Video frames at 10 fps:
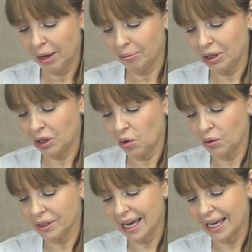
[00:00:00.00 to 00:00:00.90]

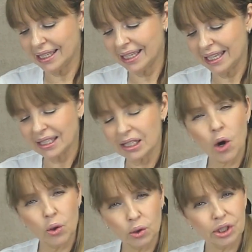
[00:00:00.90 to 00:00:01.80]
because as he gets
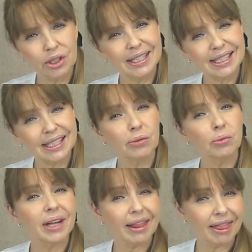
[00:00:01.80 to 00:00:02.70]
older, his skin will
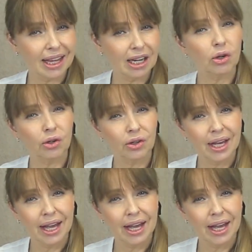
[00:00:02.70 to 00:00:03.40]
get thinner,